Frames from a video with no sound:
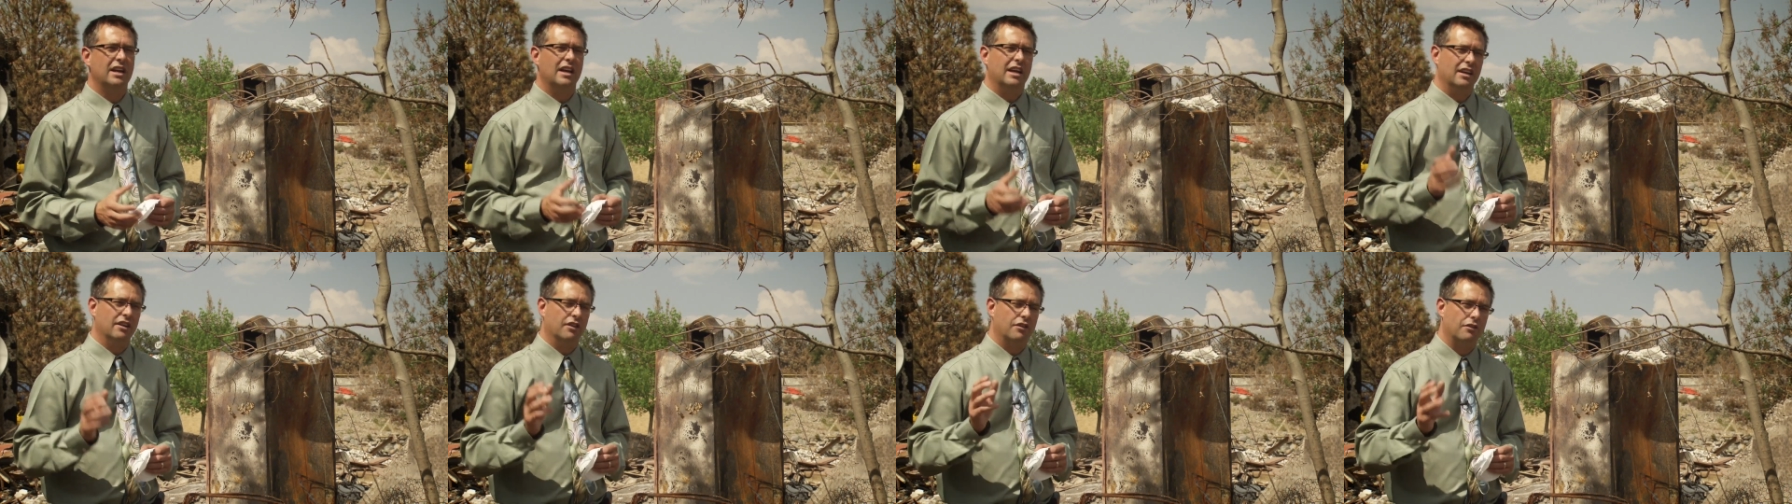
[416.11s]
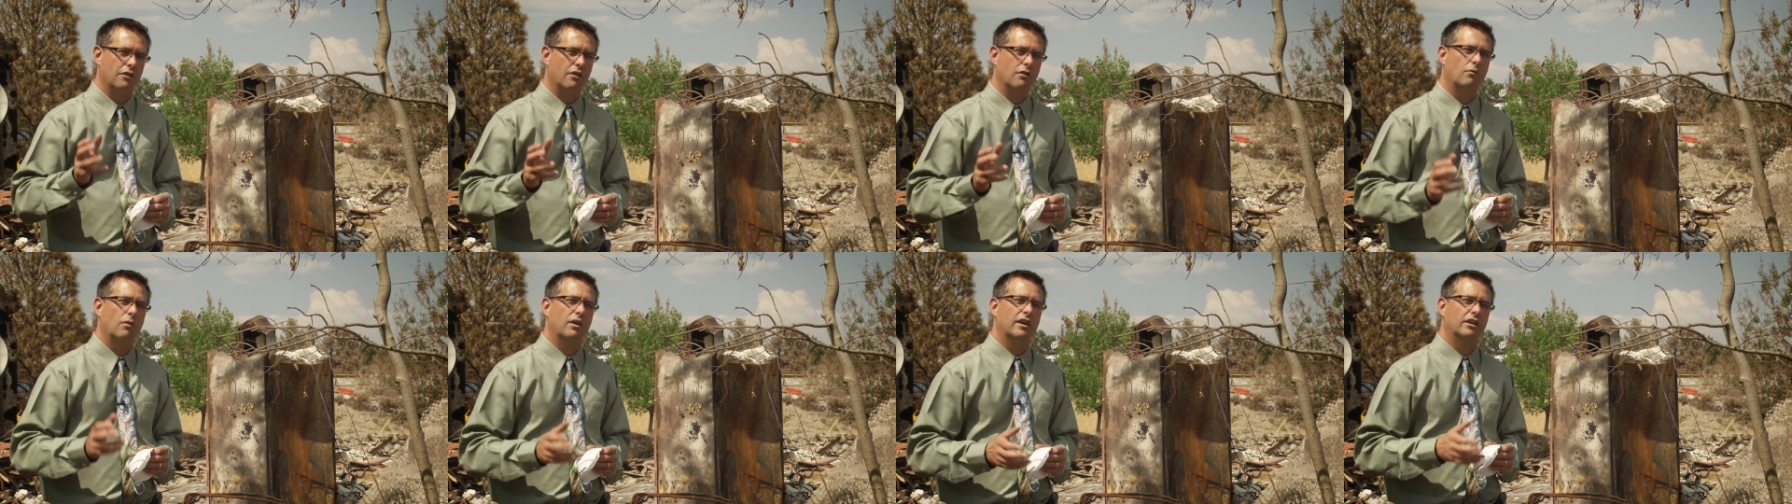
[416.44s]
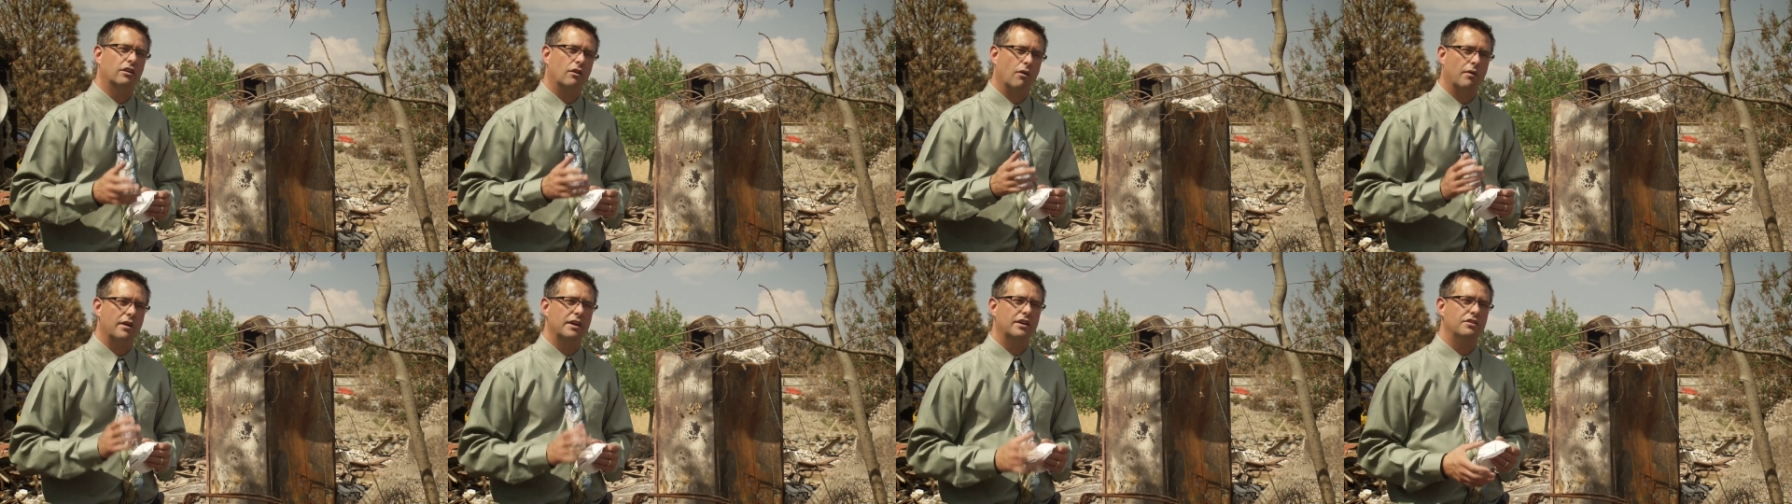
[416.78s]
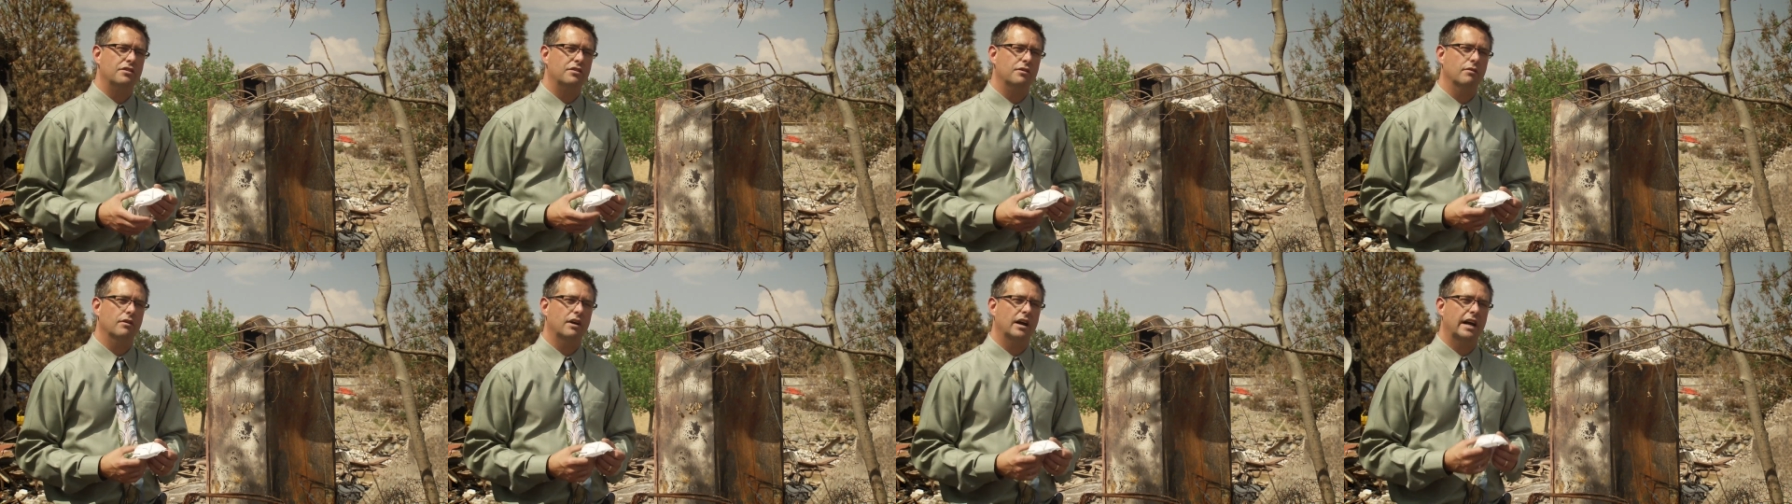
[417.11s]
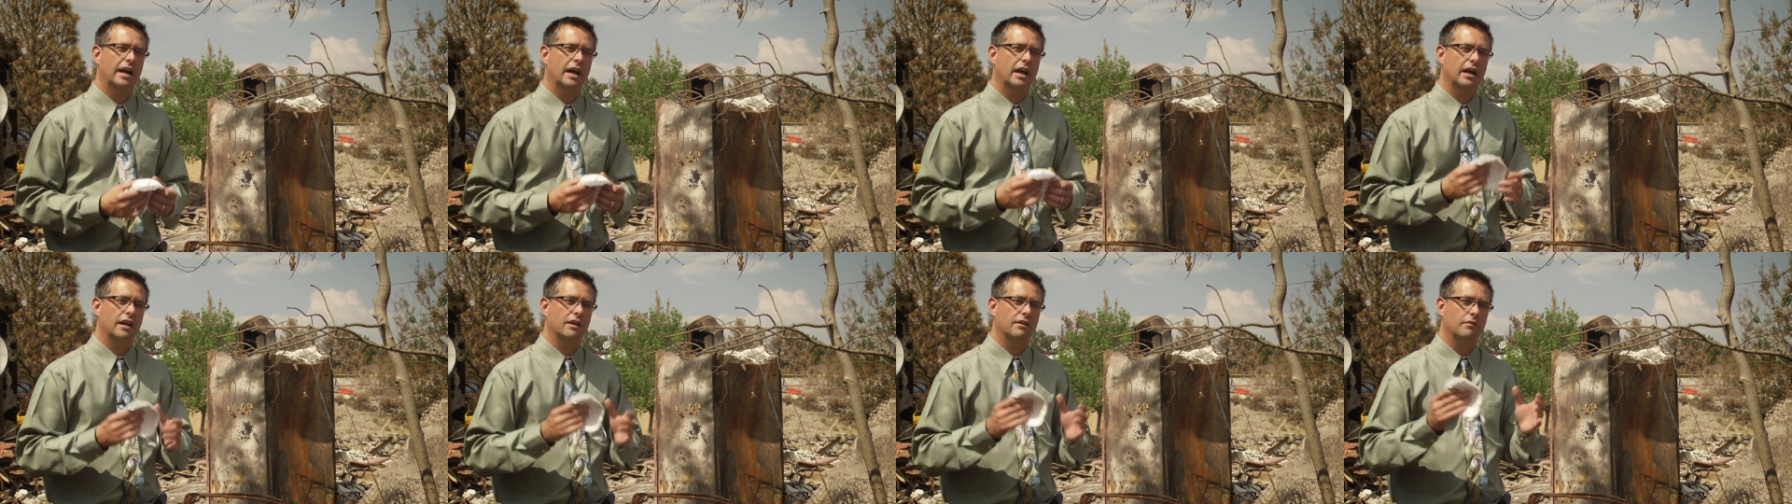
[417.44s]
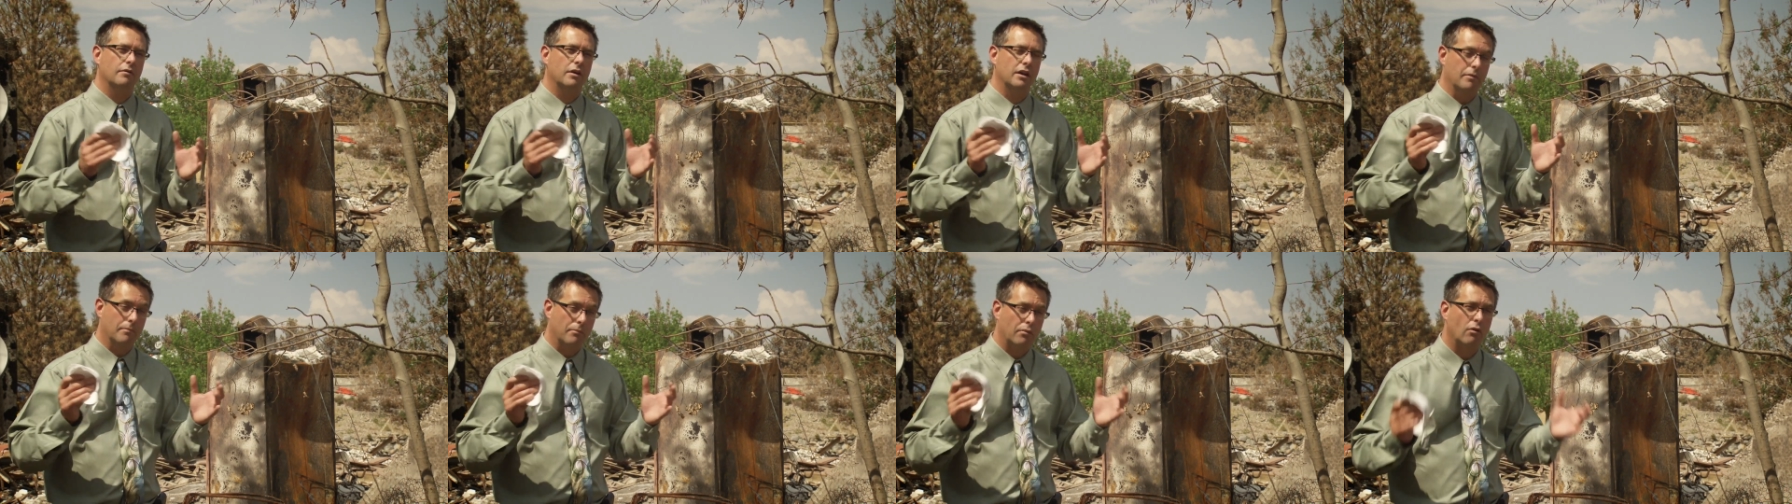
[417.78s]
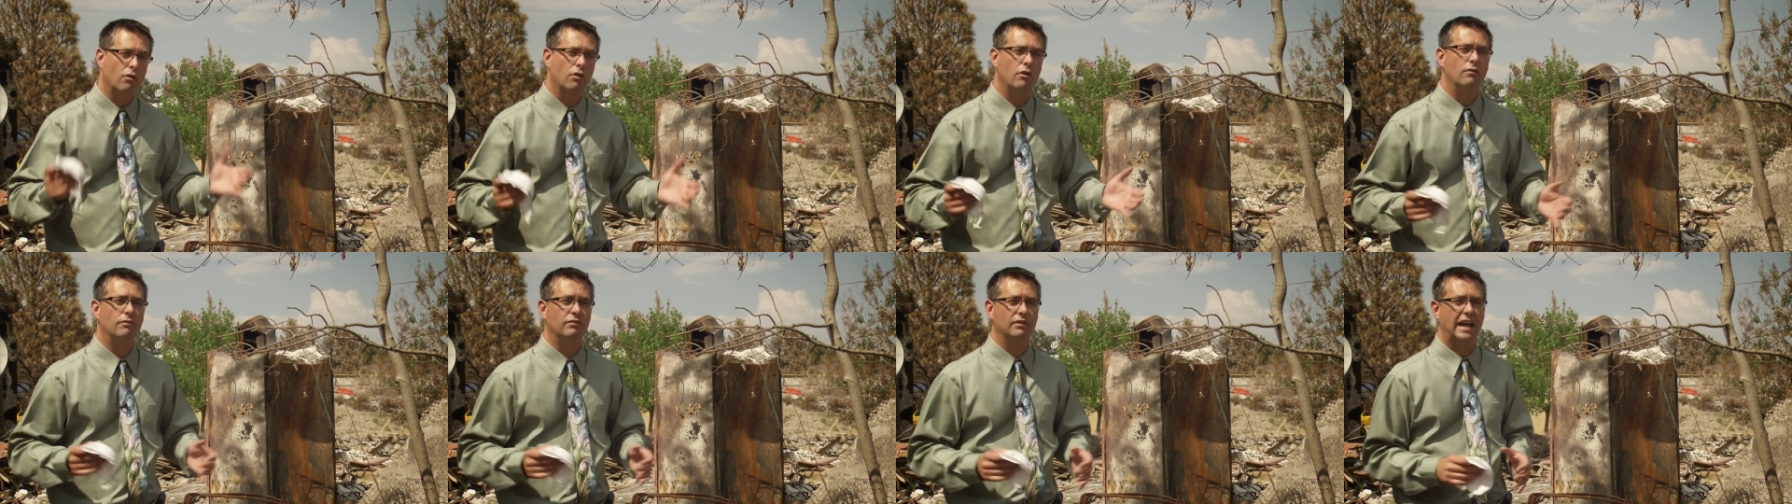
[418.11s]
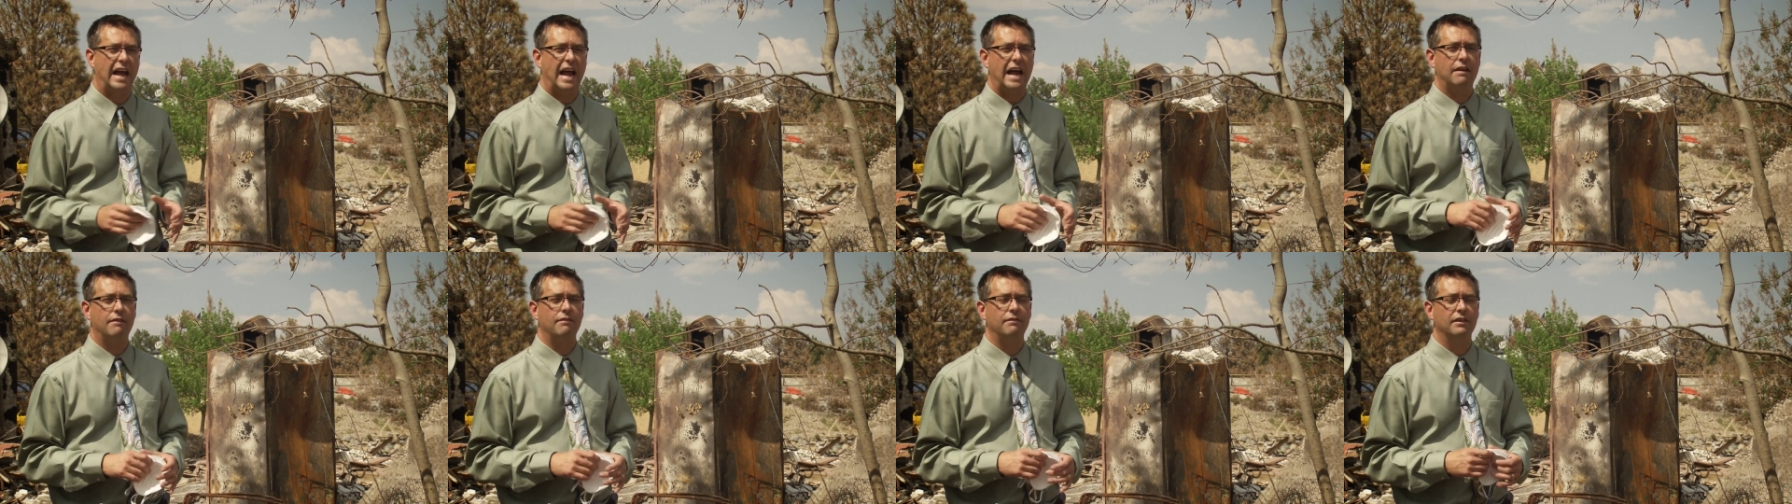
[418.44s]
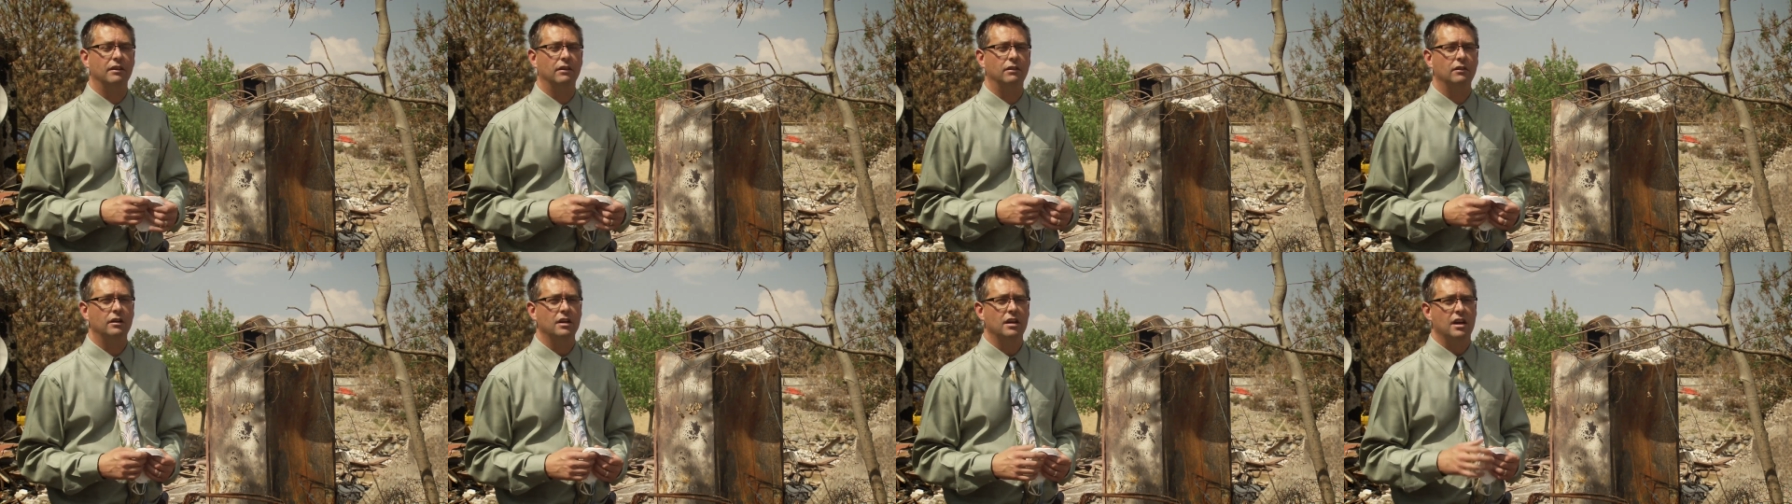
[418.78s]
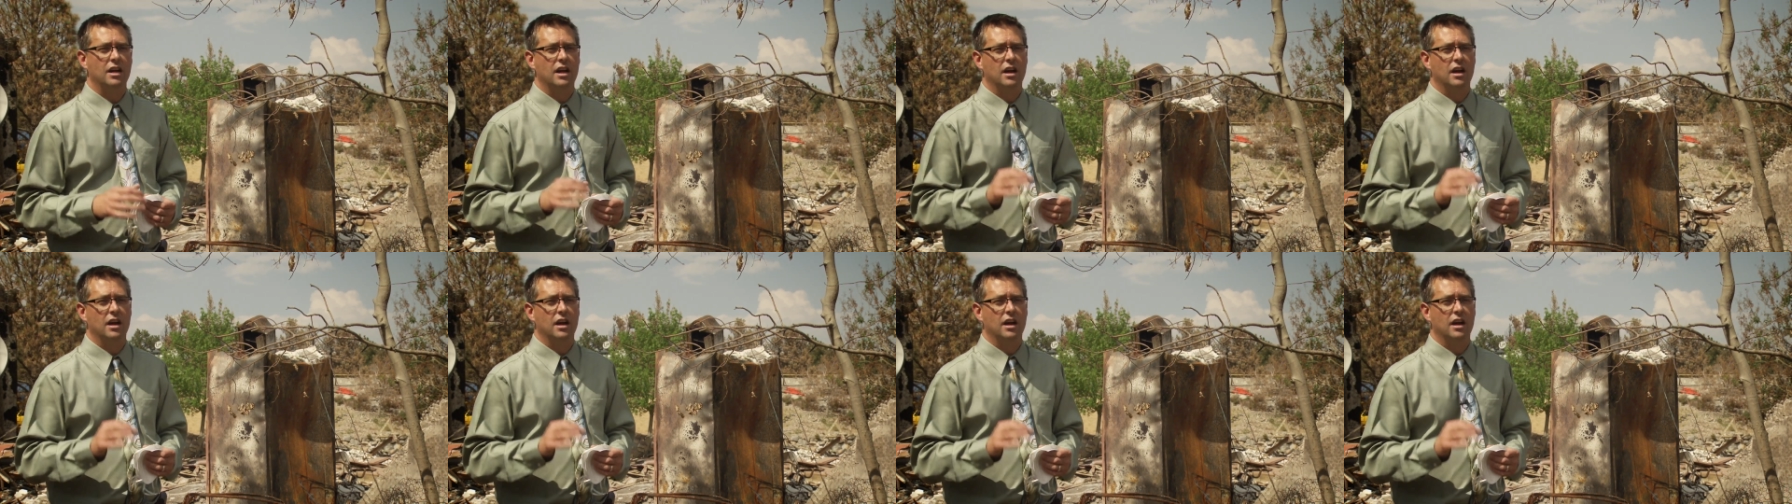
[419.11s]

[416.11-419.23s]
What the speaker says: The third one, going to an approved landfill.